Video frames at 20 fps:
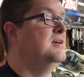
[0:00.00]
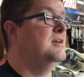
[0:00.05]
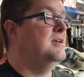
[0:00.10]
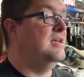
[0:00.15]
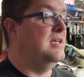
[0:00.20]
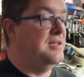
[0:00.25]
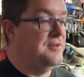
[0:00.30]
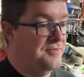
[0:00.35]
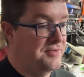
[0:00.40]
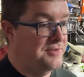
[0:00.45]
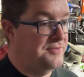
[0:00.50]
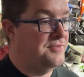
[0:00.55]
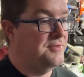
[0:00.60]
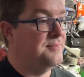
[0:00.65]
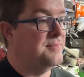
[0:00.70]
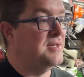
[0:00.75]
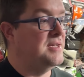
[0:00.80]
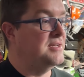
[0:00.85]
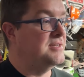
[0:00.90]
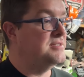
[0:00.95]
even if it
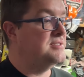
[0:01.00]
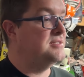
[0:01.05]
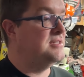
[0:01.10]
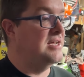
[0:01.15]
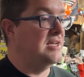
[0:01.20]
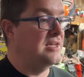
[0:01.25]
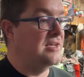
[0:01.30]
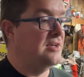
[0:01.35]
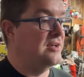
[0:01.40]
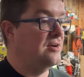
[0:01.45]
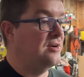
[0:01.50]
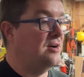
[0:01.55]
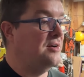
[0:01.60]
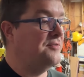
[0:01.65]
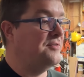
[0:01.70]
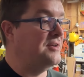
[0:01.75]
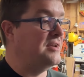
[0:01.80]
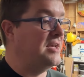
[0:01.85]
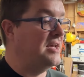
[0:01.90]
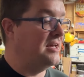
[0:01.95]
makes taking it
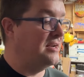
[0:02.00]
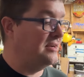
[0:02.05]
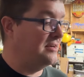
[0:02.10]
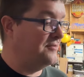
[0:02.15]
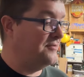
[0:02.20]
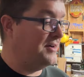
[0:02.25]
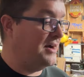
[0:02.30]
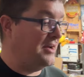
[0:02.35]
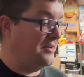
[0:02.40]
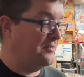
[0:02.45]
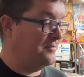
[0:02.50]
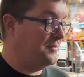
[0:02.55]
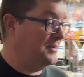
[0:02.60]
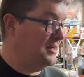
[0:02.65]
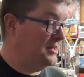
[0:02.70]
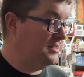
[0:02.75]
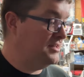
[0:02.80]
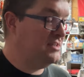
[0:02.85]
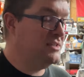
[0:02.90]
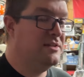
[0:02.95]
off again in 5
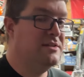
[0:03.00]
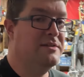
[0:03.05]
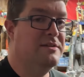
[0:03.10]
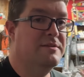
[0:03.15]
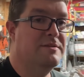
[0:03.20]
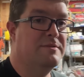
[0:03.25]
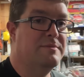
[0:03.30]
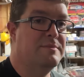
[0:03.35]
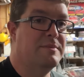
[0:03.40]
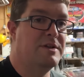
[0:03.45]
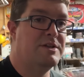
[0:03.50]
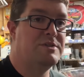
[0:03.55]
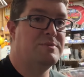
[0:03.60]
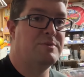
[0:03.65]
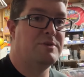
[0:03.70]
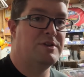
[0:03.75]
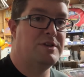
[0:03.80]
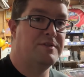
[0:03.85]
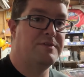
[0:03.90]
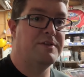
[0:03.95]
minutes much
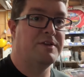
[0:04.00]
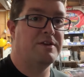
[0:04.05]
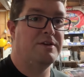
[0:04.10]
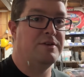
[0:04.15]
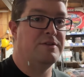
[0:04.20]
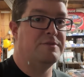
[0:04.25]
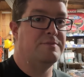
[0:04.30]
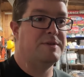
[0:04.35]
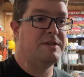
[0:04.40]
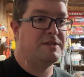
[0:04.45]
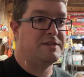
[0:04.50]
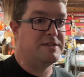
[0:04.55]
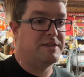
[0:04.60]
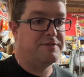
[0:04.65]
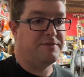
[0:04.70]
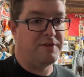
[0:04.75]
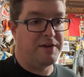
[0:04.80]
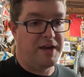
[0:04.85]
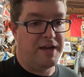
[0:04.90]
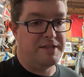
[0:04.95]
more difficult because I
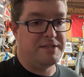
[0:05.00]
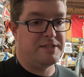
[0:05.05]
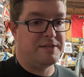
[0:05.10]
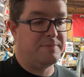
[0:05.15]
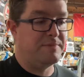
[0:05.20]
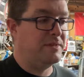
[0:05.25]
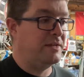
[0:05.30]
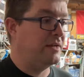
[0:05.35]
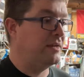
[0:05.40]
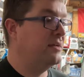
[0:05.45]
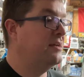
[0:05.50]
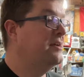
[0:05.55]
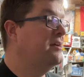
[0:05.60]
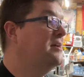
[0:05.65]
forgot something.